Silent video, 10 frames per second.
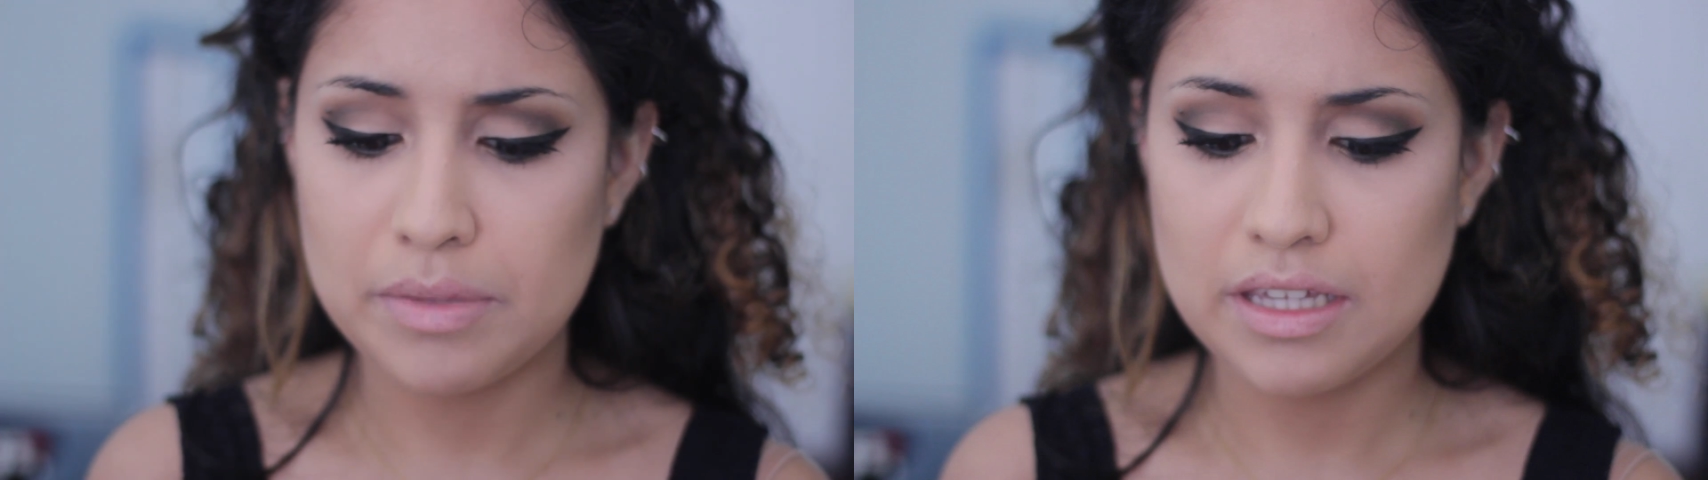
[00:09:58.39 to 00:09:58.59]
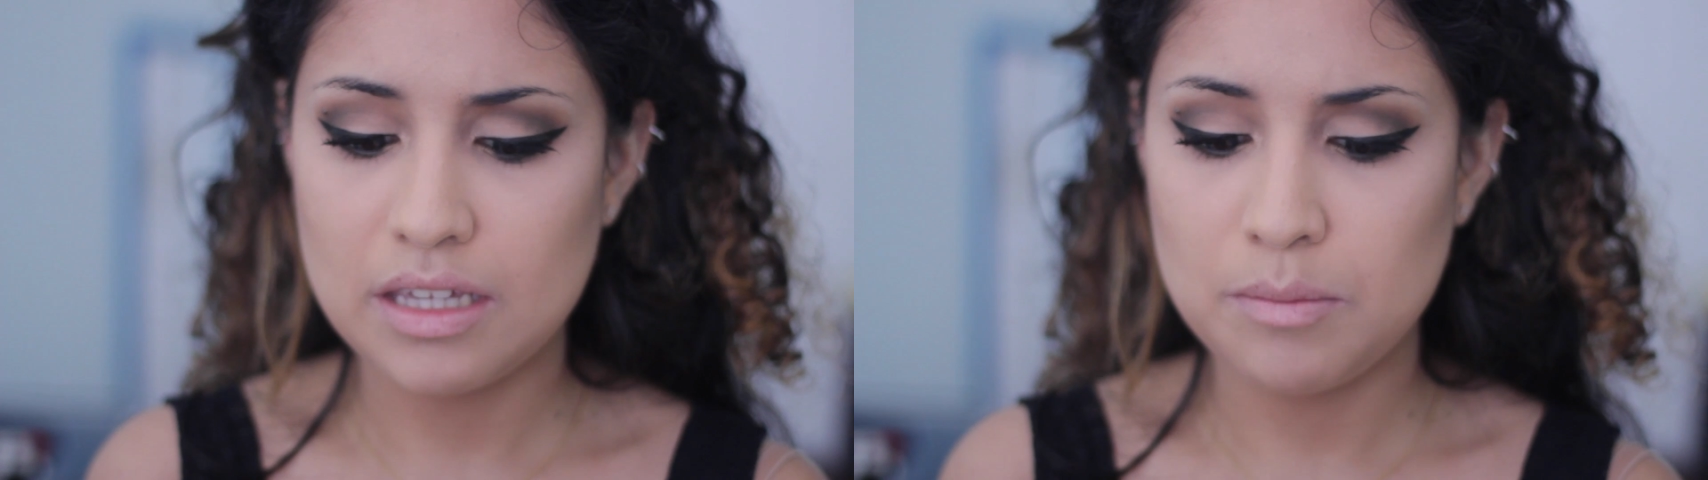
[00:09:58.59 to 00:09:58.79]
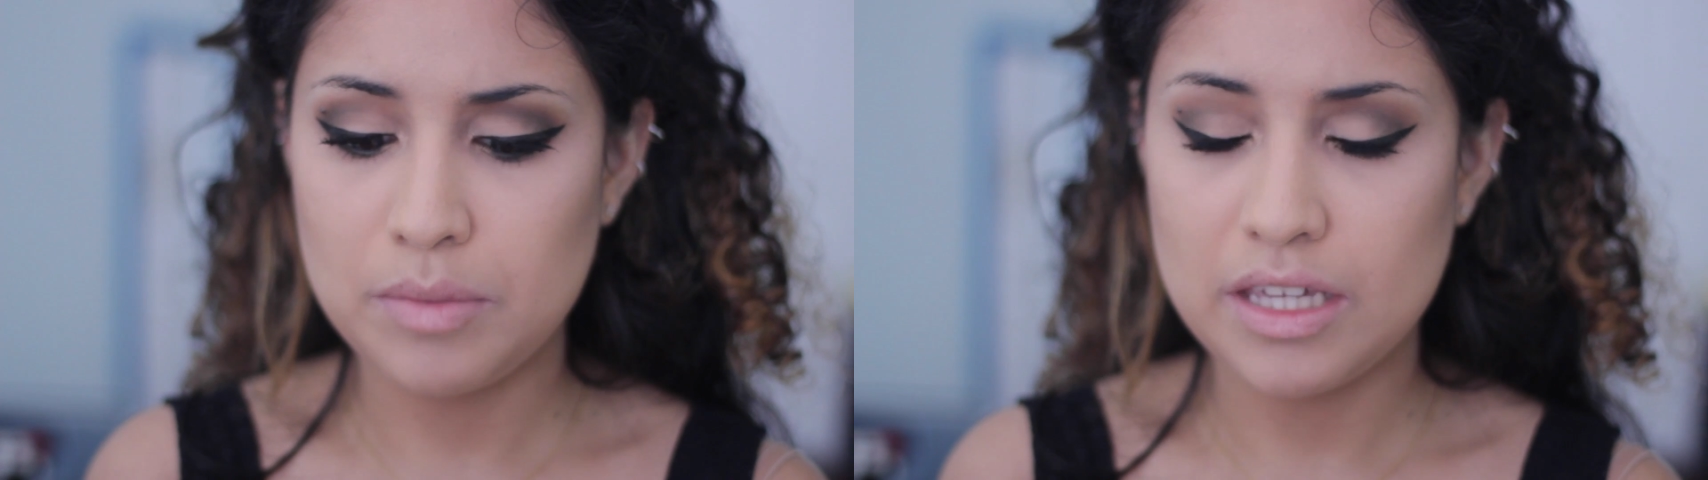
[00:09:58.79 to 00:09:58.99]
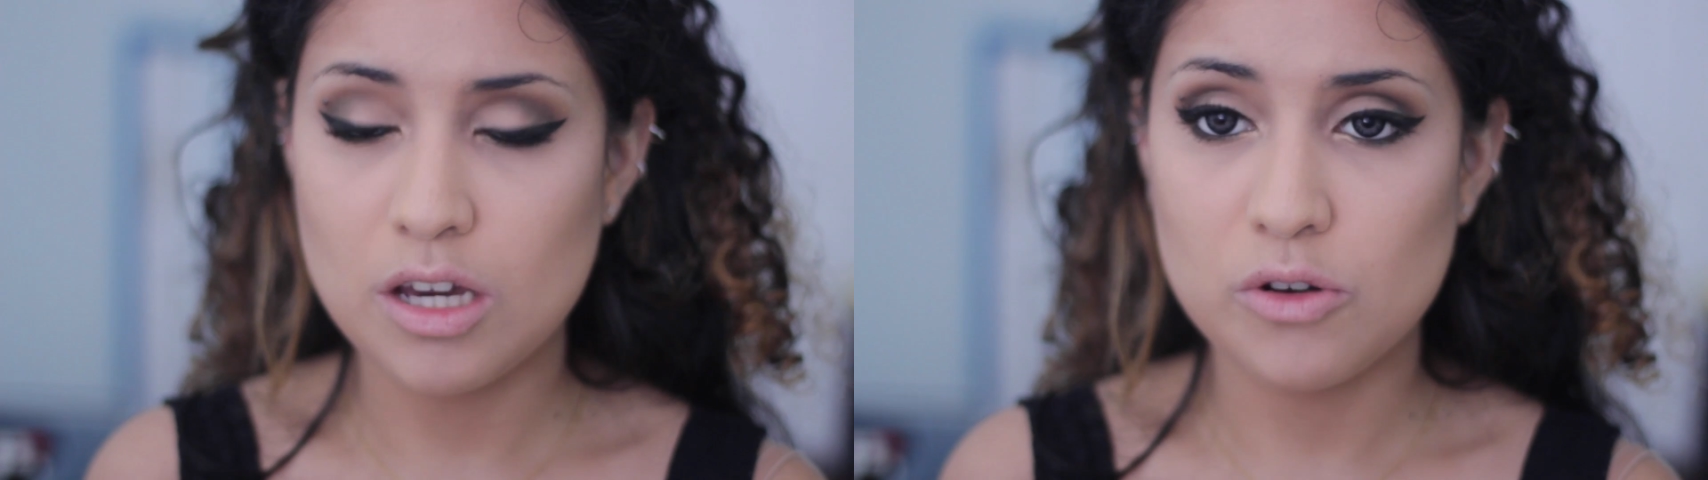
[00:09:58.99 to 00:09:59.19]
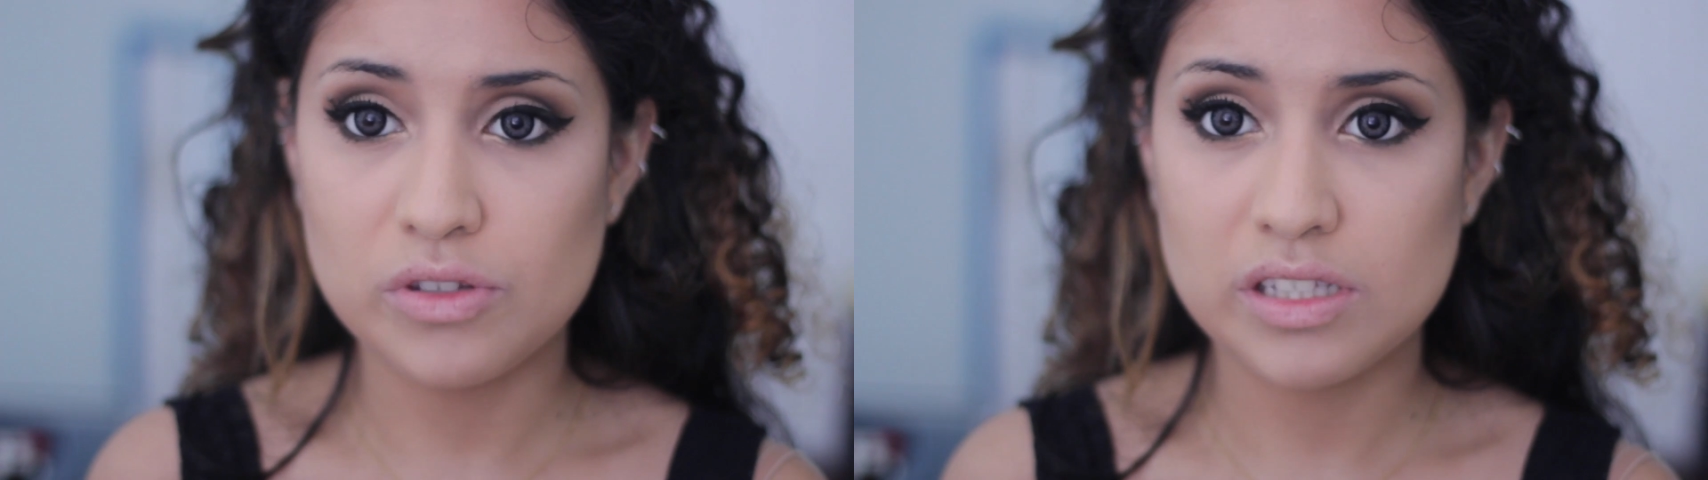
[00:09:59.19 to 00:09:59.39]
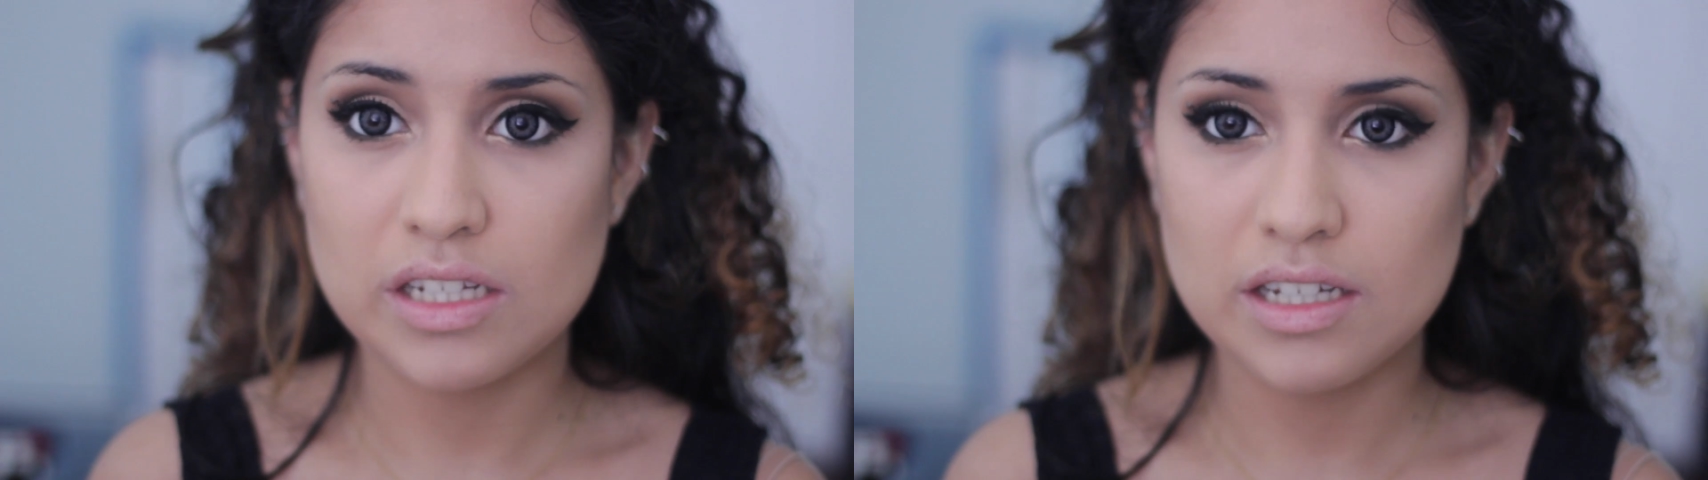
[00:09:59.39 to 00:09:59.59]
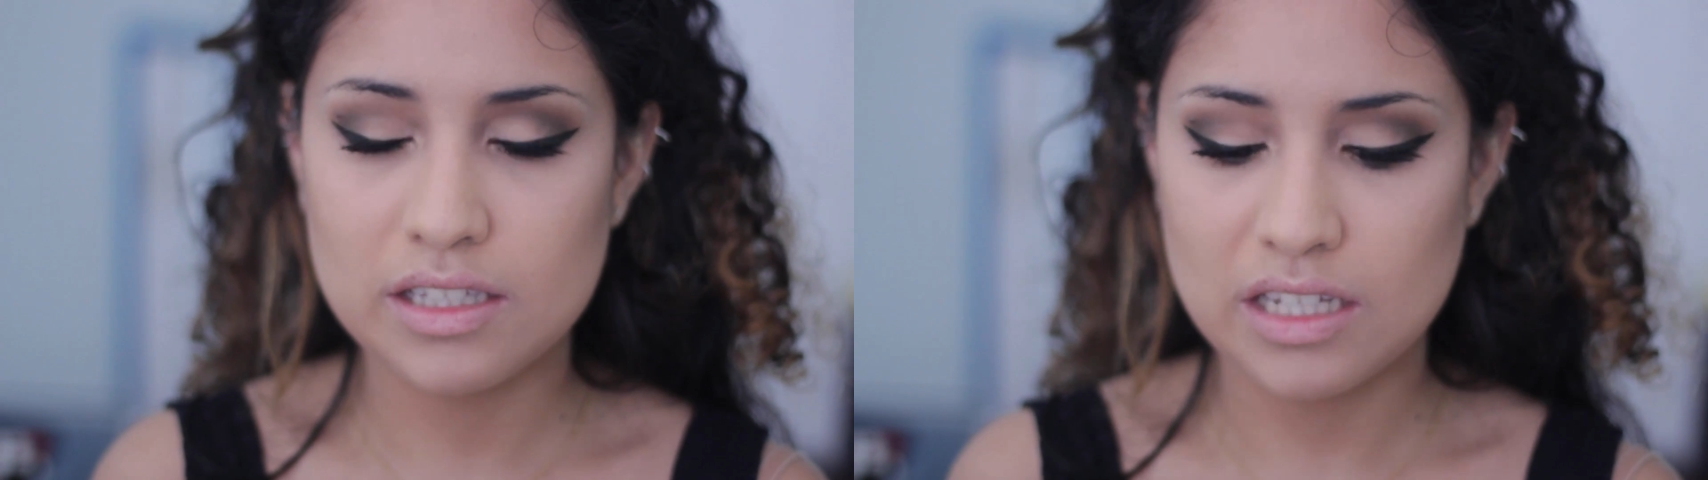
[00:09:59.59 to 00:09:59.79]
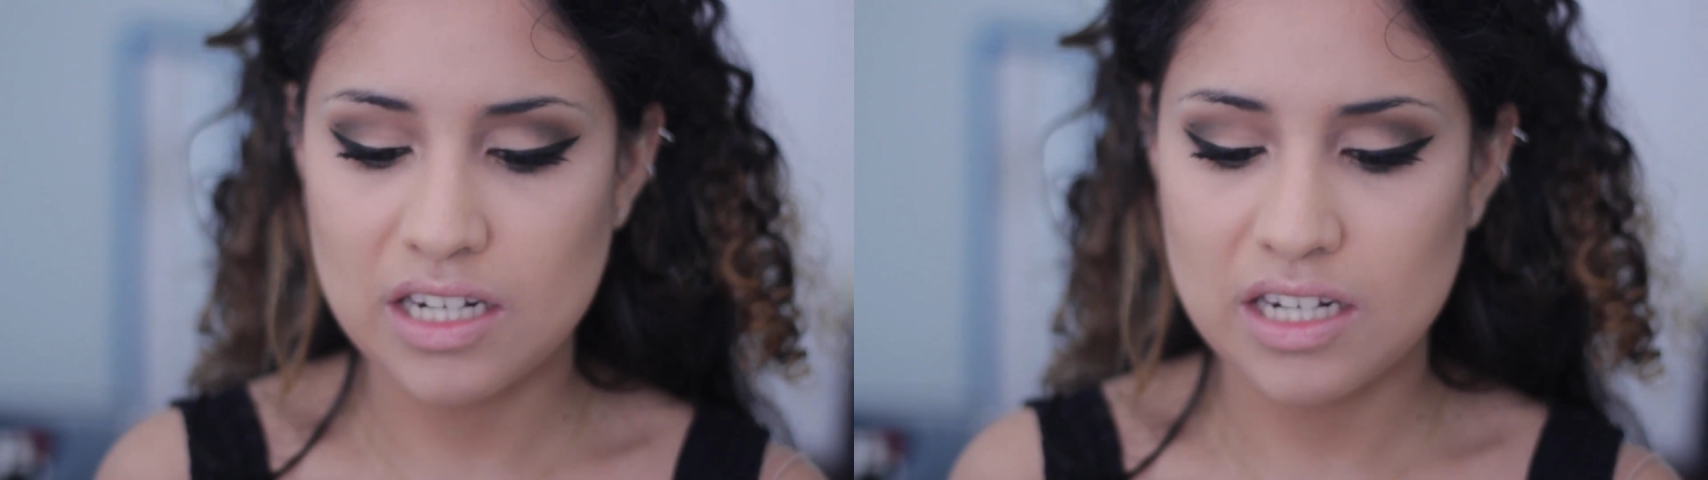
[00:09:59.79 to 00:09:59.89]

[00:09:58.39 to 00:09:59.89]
PB06,